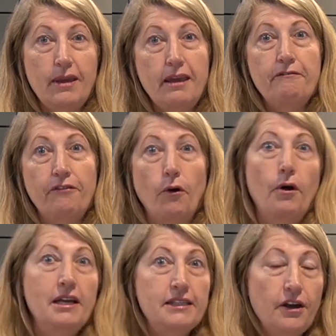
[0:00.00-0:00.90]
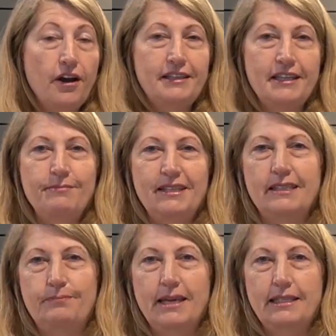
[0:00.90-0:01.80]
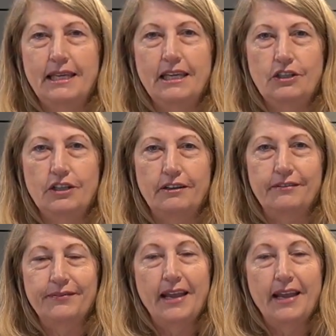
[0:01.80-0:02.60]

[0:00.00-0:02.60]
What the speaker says: me for Science in Mrs. B's Kitchen.